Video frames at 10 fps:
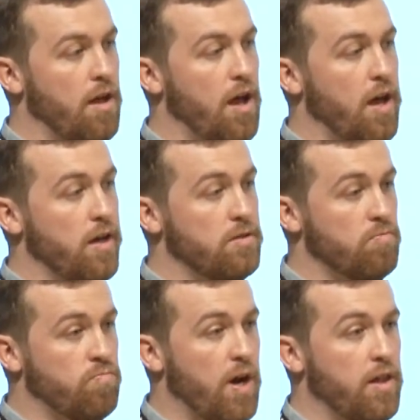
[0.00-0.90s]
and
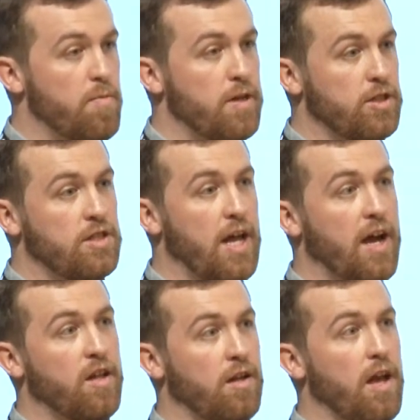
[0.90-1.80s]
run them in a
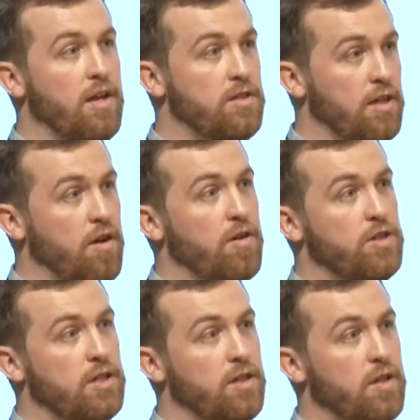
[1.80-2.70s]
stack and
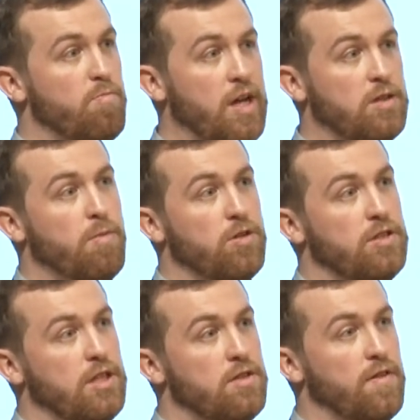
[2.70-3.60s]
technology that makes
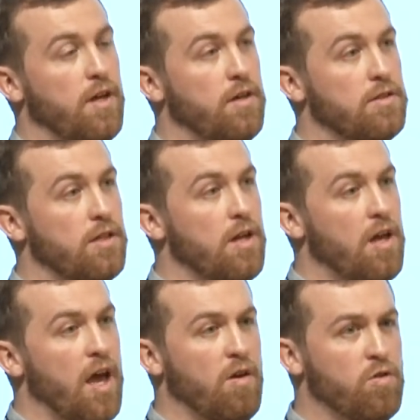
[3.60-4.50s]
most sense for those.
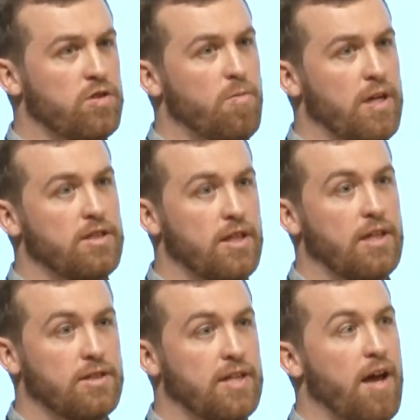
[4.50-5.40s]
And also means that you
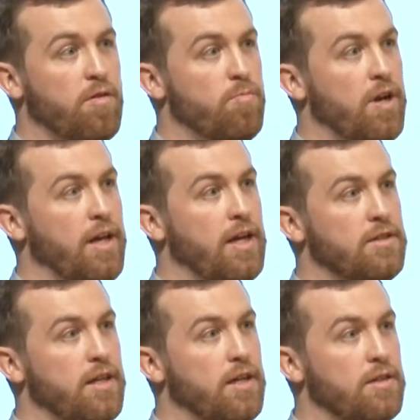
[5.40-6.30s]
can scale them really
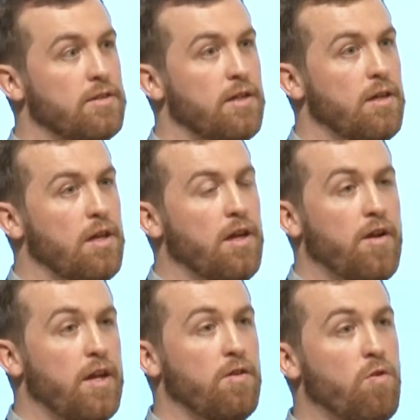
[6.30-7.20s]
easily, because you
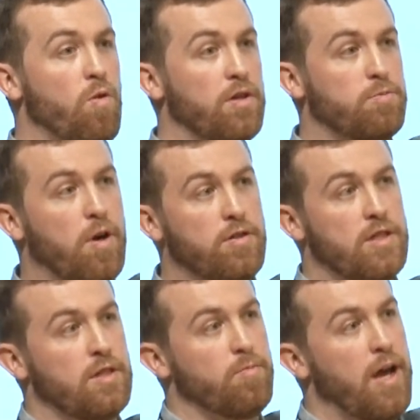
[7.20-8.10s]
don't need all this
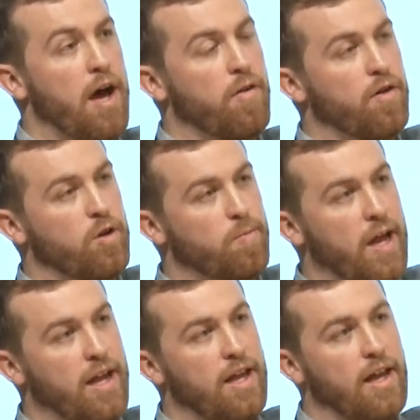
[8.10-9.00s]
processing power on your
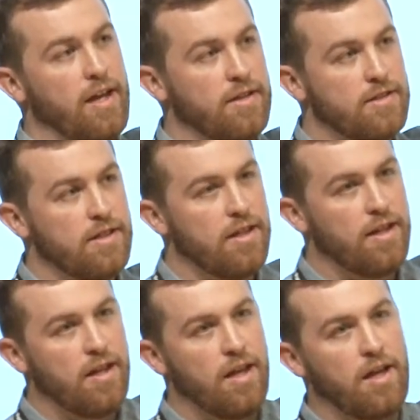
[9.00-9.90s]
back end
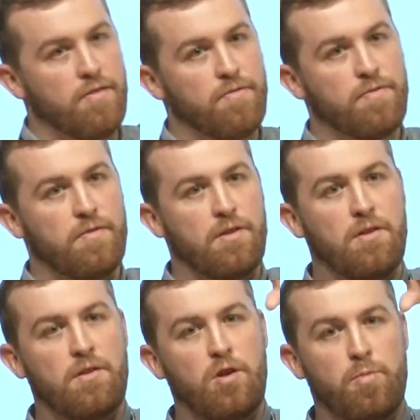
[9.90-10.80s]
if
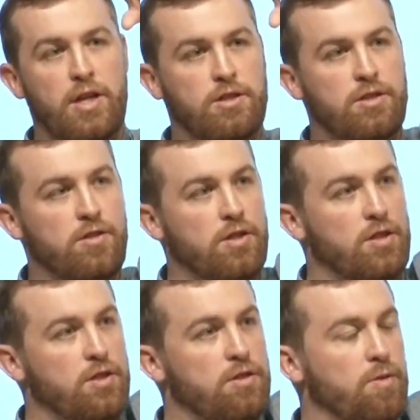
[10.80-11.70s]
you're better
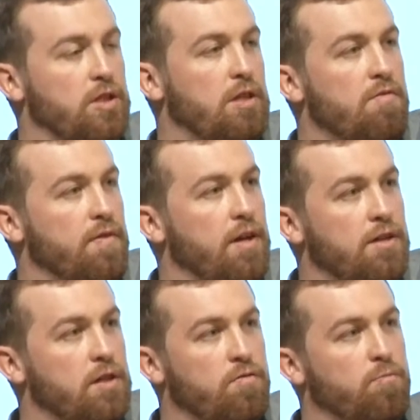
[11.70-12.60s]
suited doing some of it in
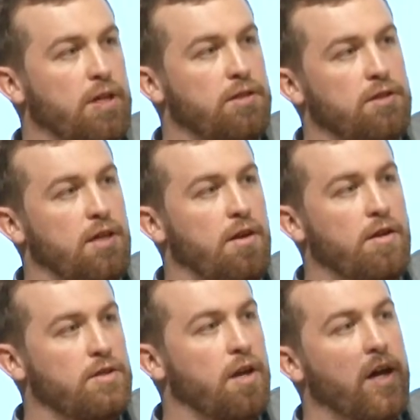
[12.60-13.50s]
a different piece of
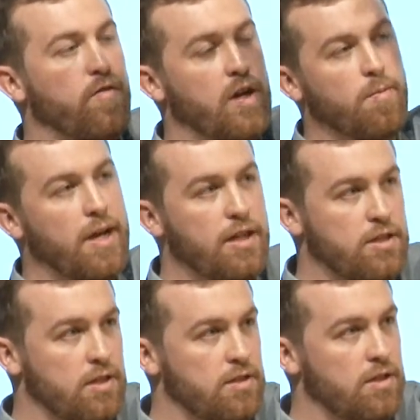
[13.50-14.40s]
technology like a
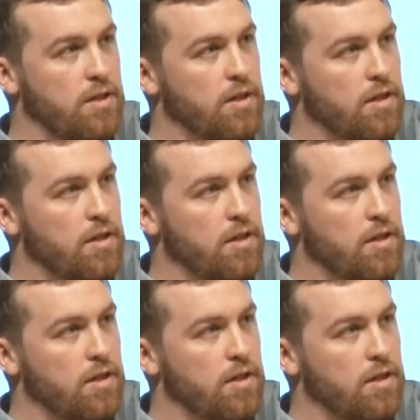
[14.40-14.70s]
recommendation engine.